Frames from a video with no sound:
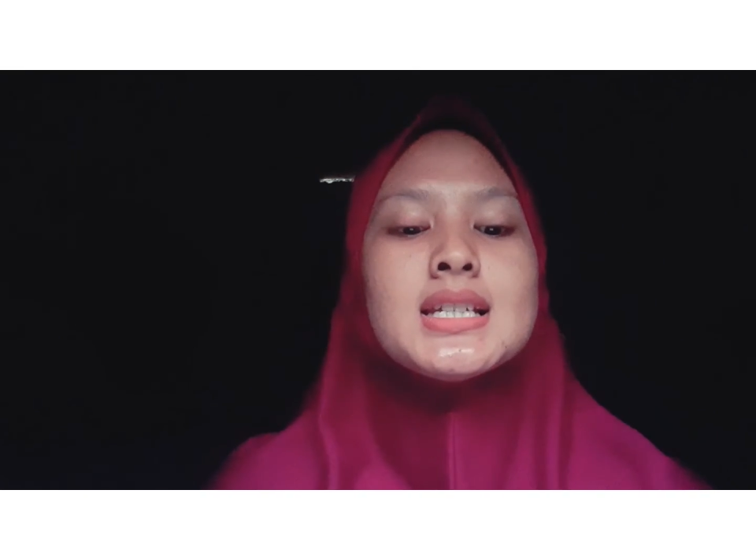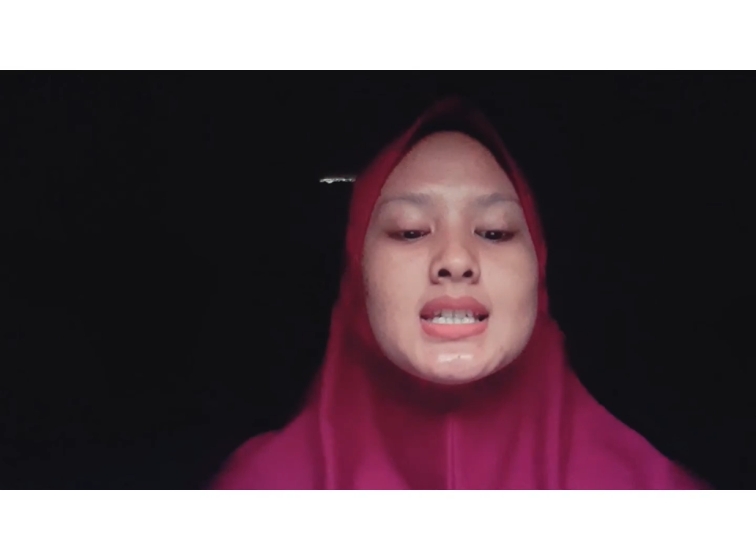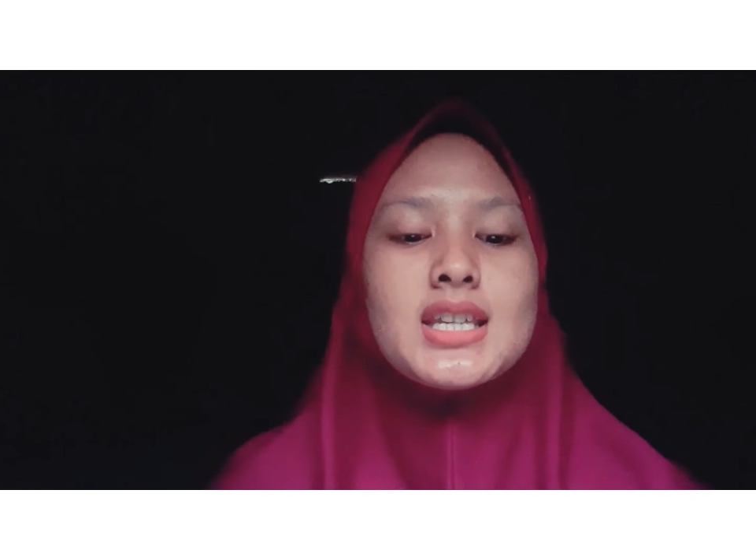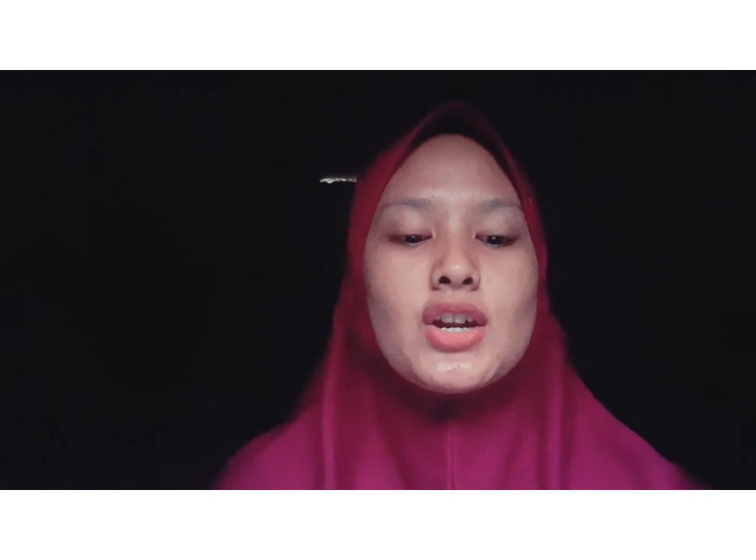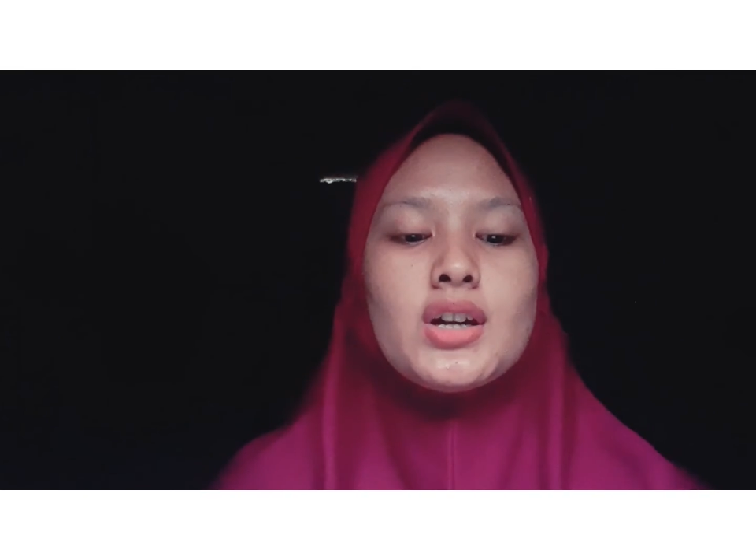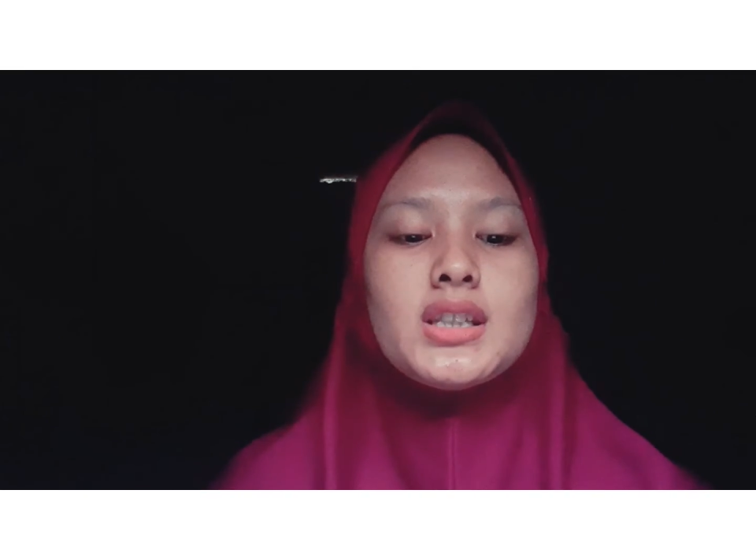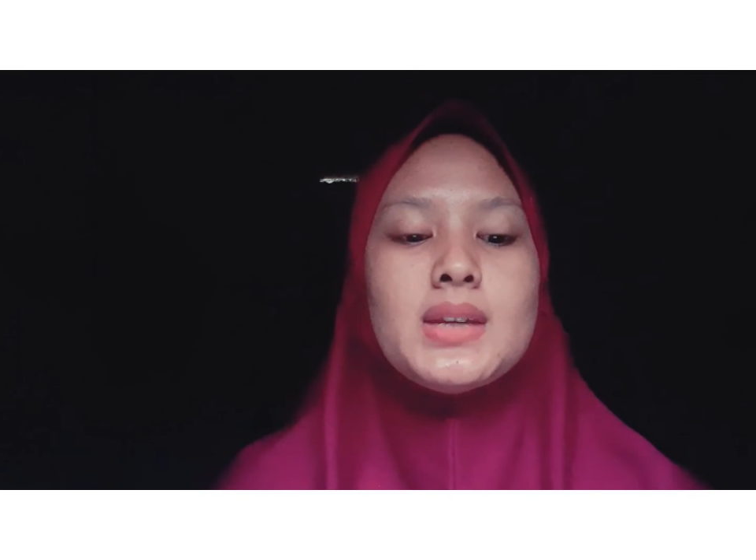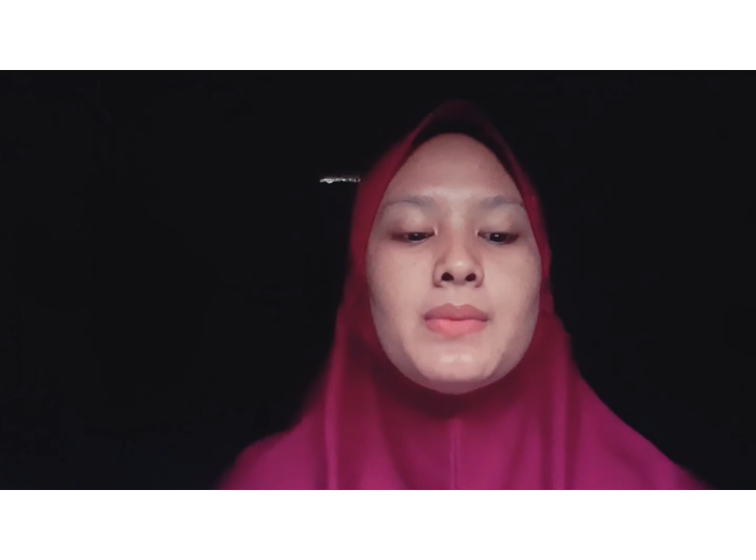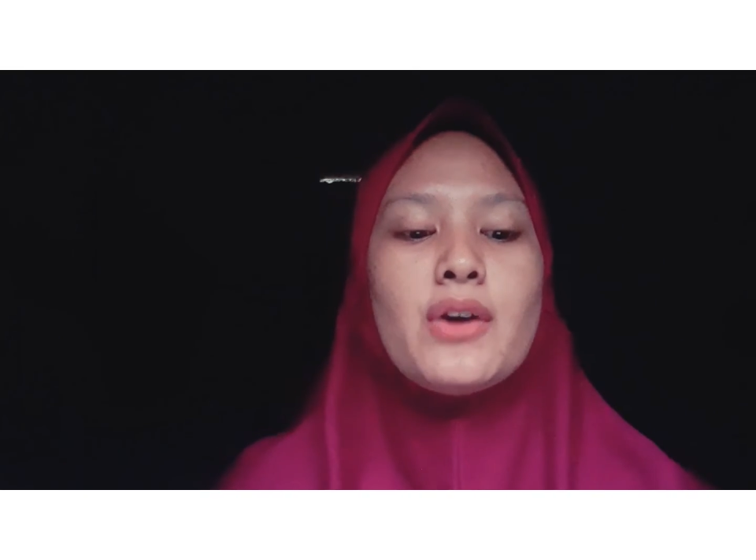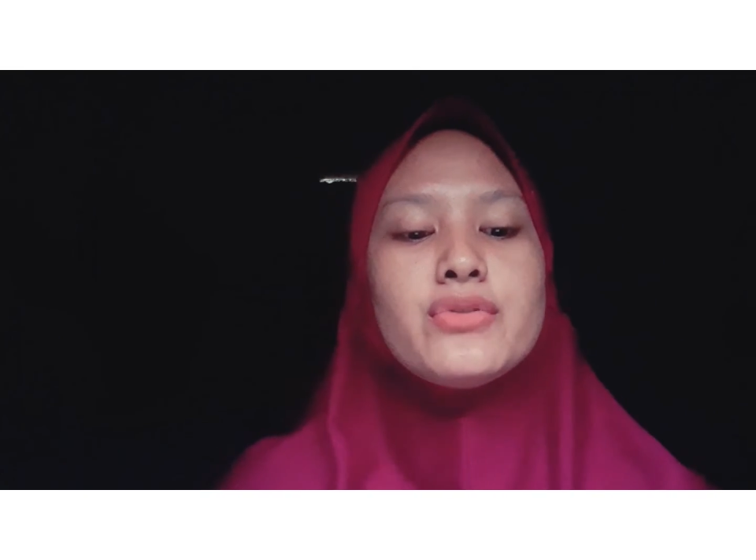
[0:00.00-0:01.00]

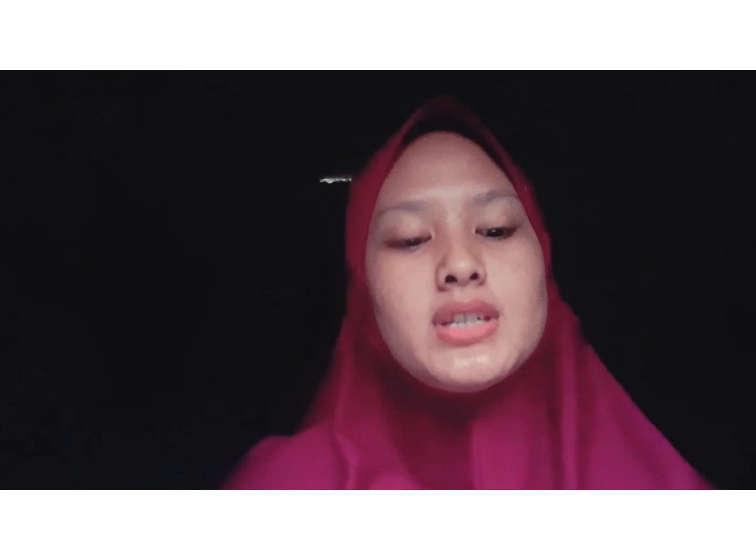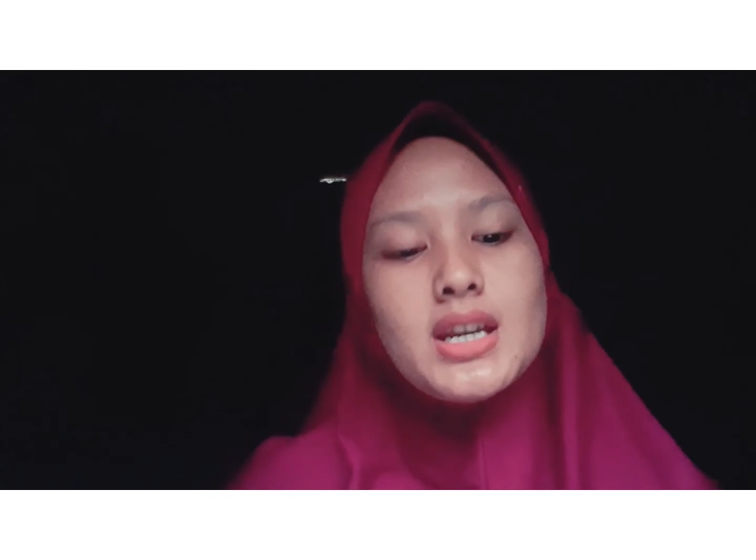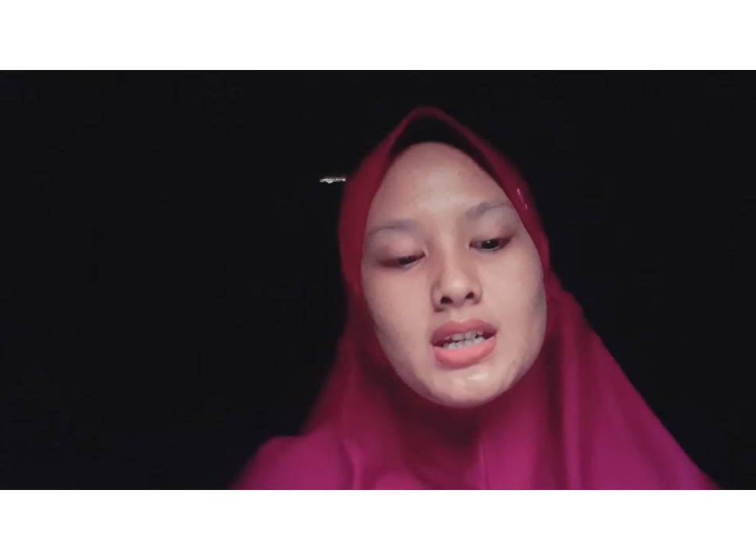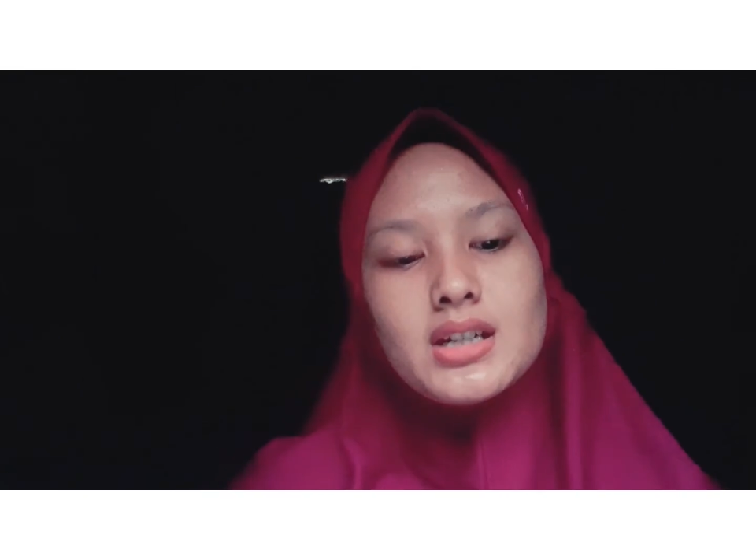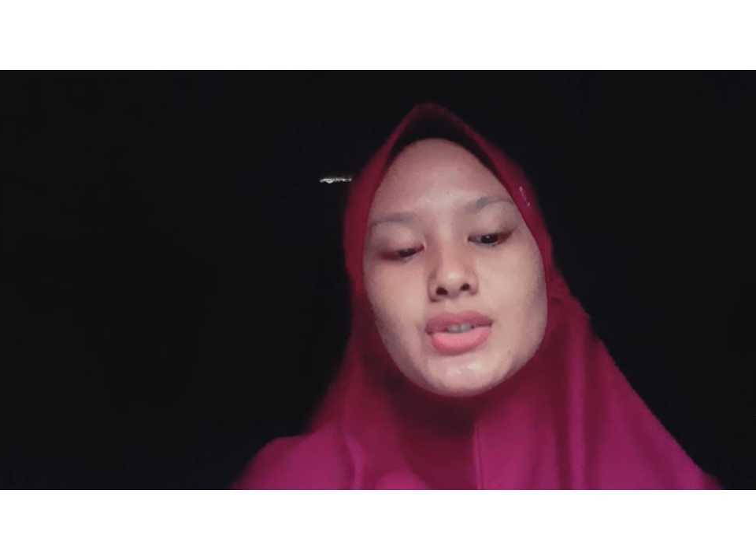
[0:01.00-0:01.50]
stereotype of gender